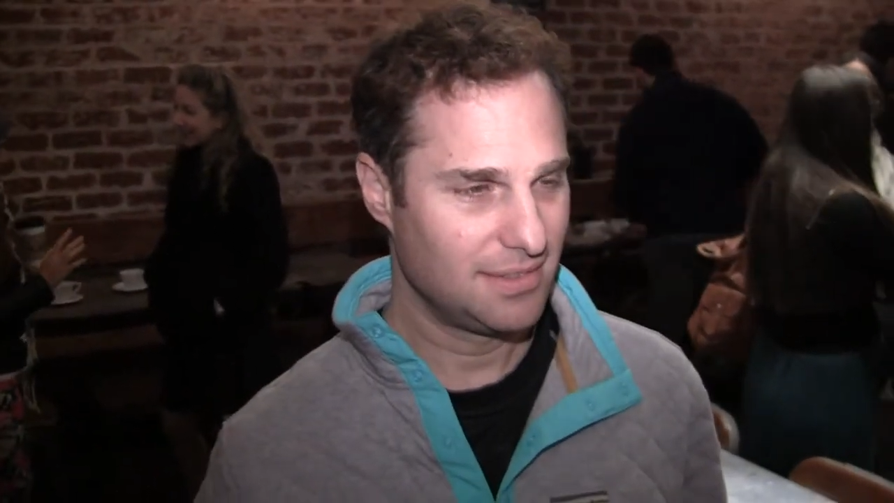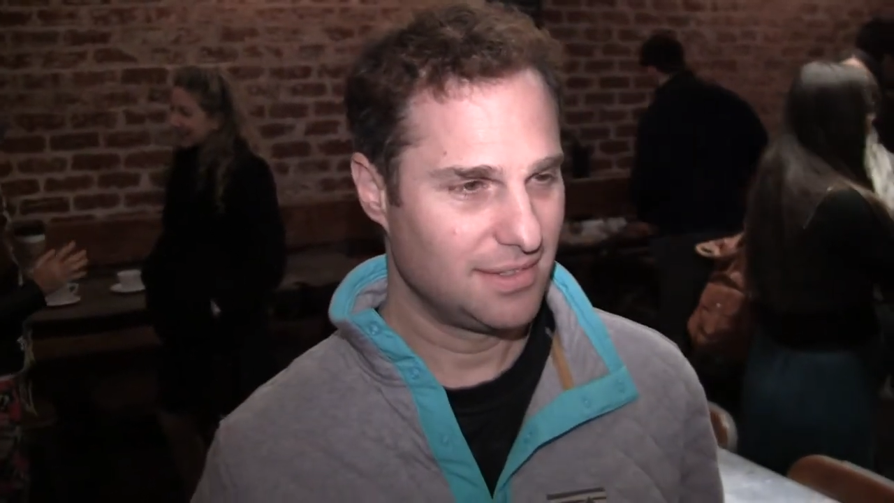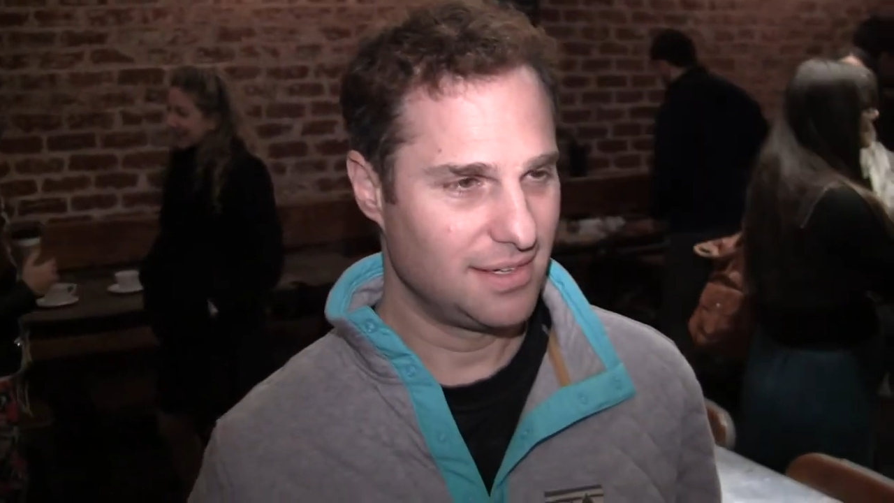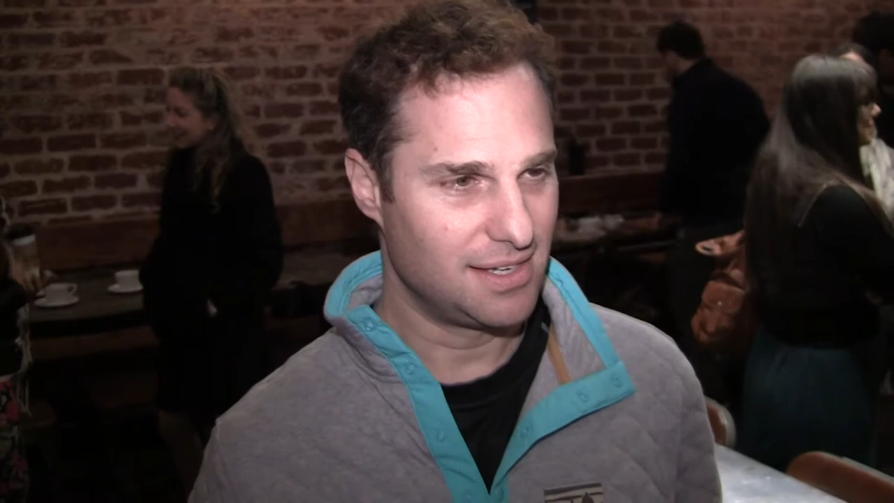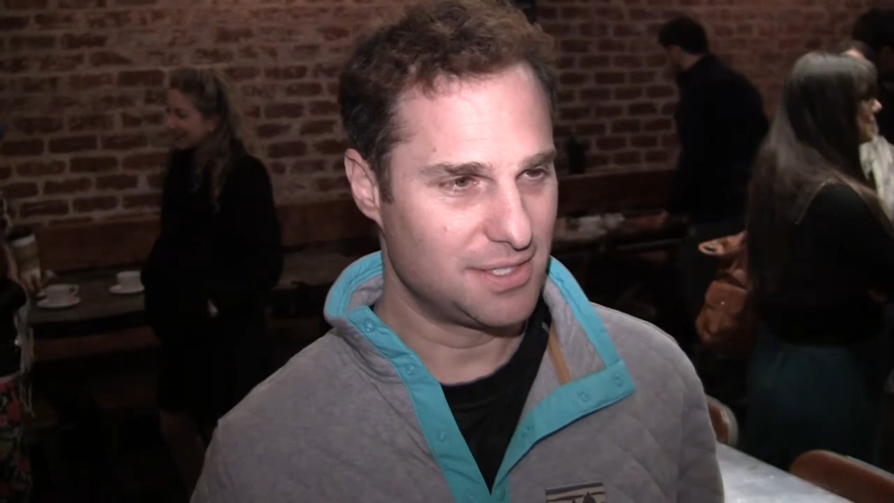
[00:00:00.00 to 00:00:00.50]

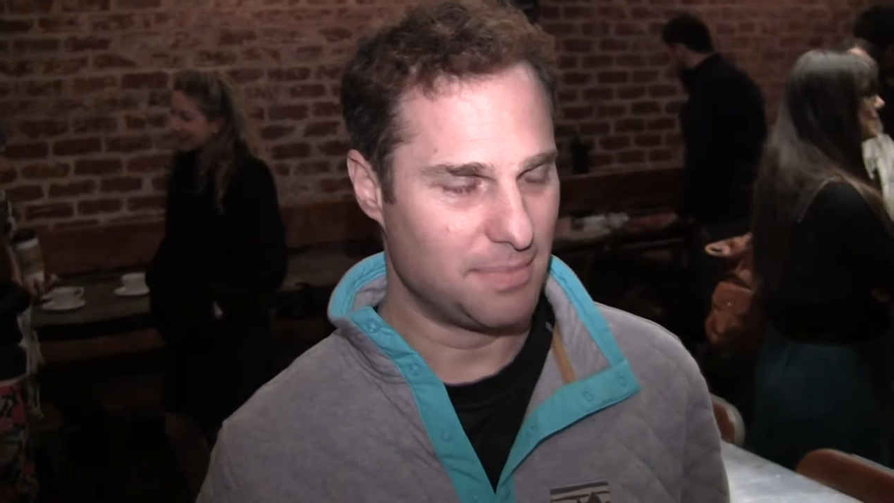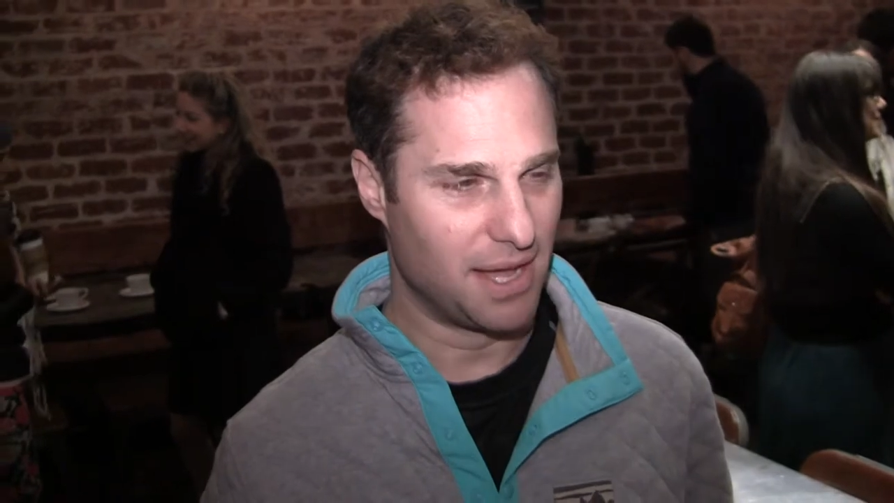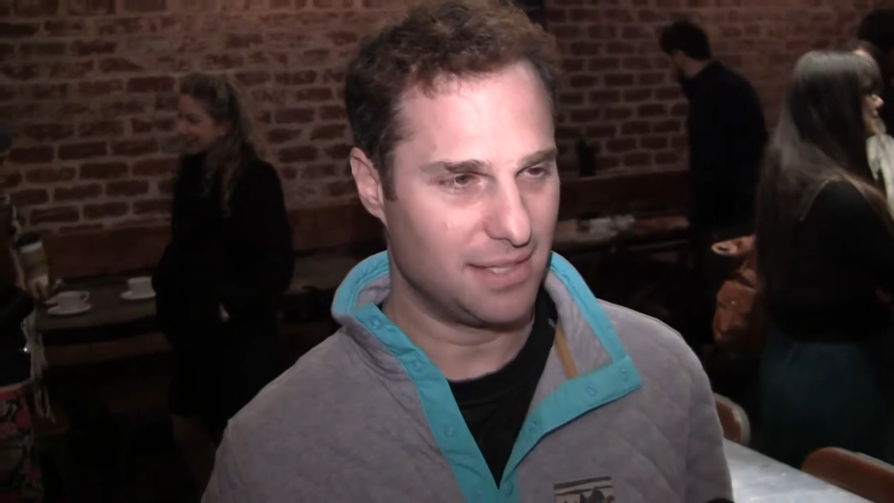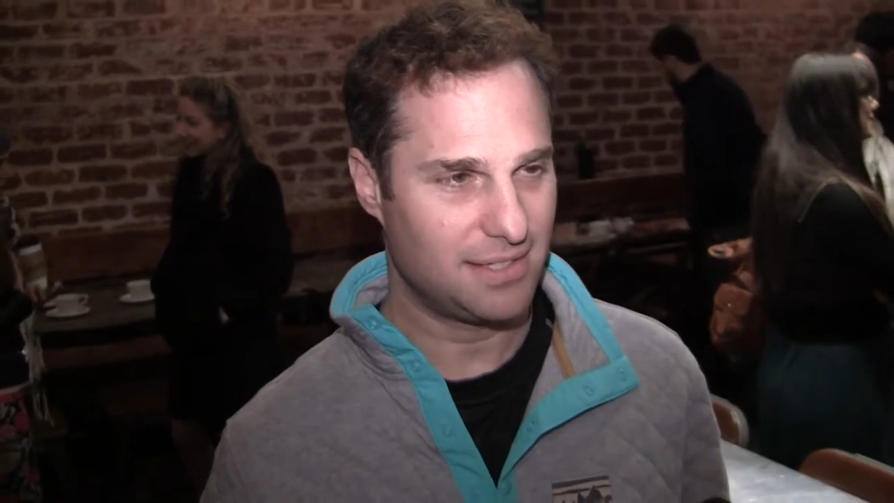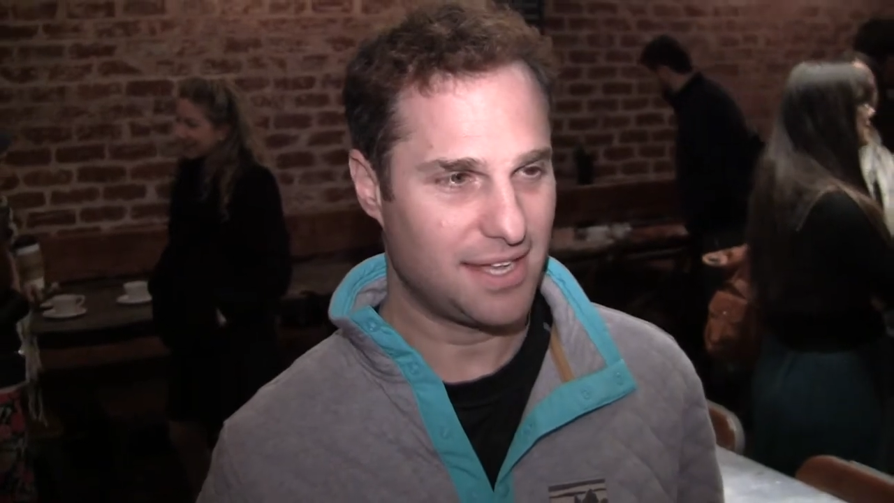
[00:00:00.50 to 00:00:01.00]
It was
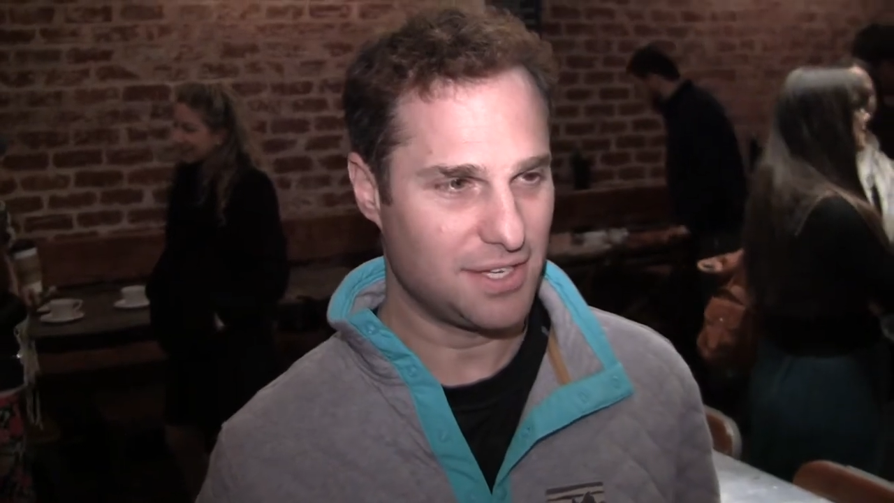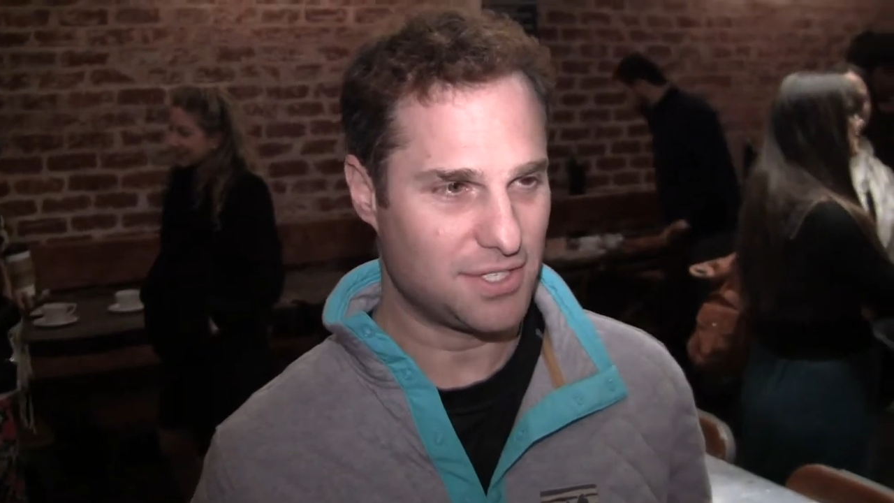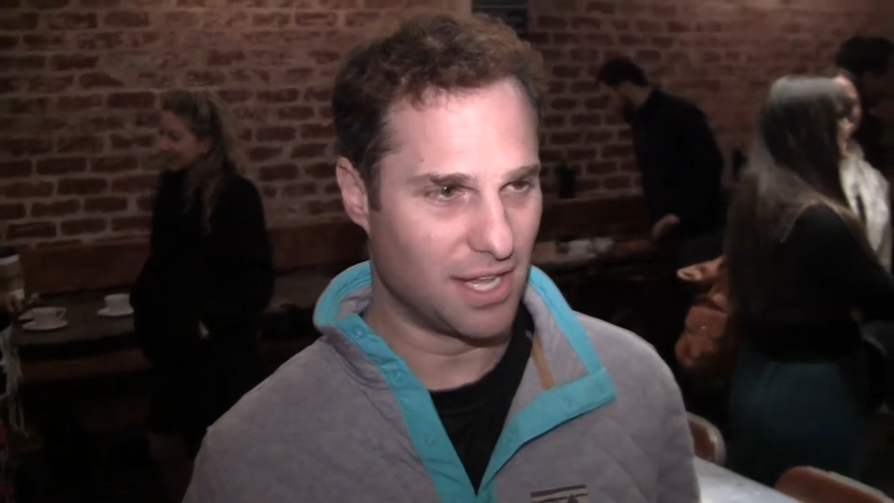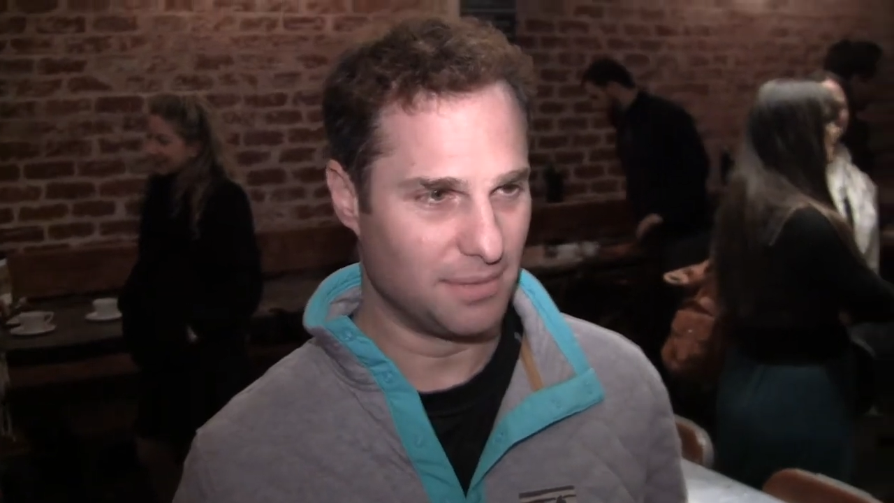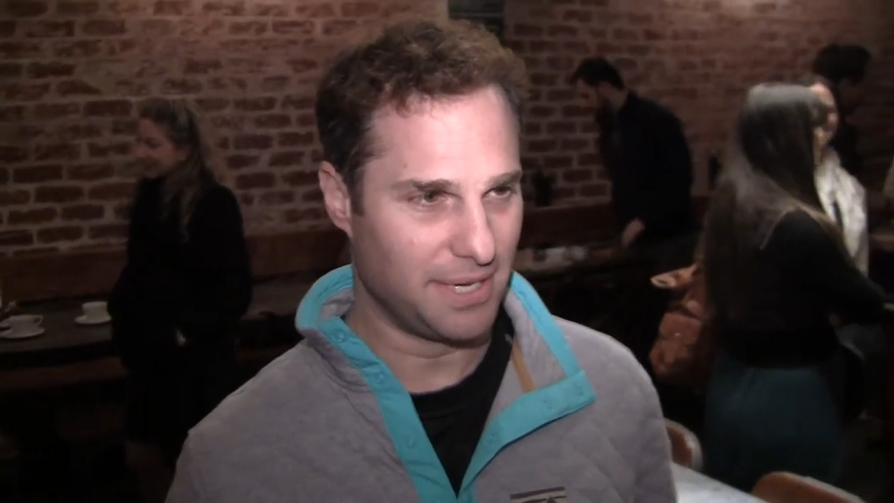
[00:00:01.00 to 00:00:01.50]
about King
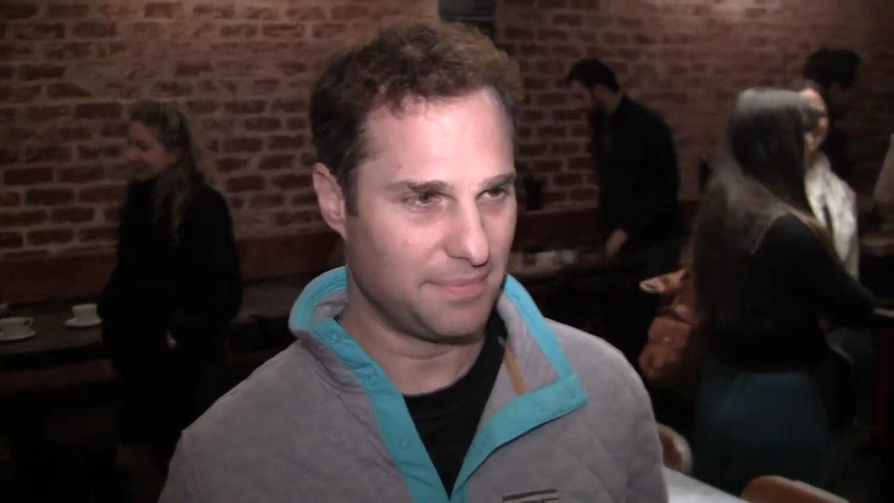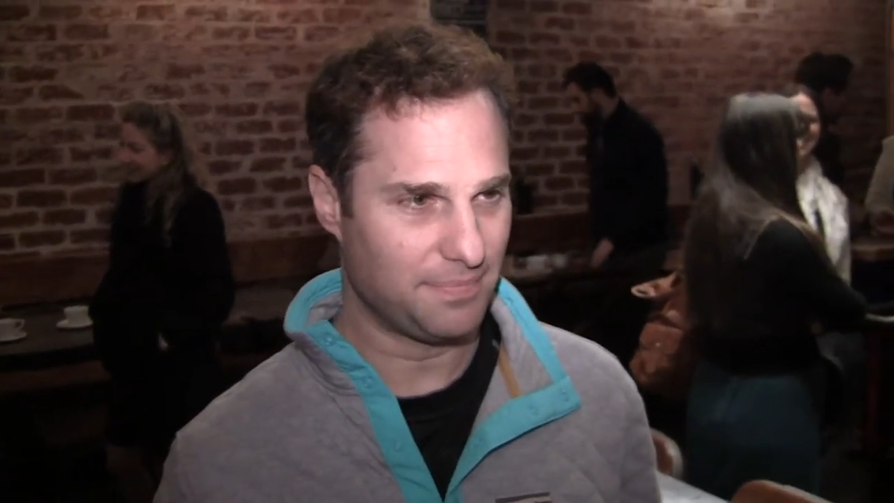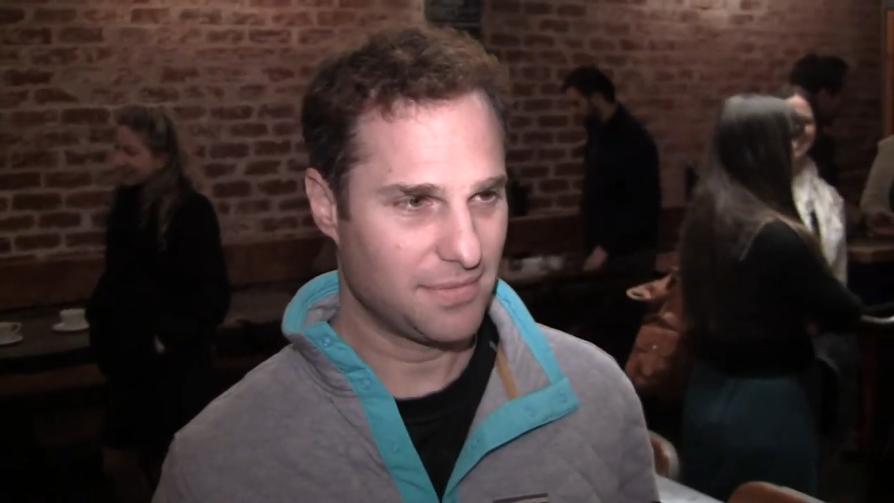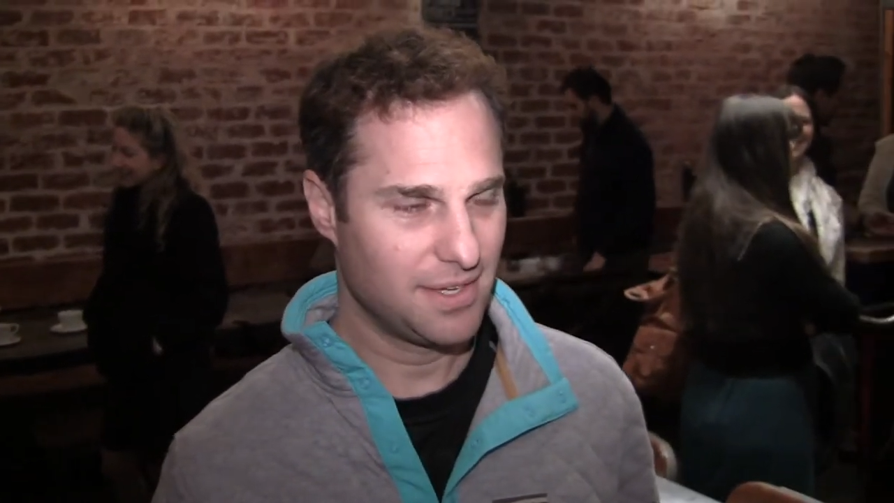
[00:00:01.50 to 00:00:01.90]
Solomon,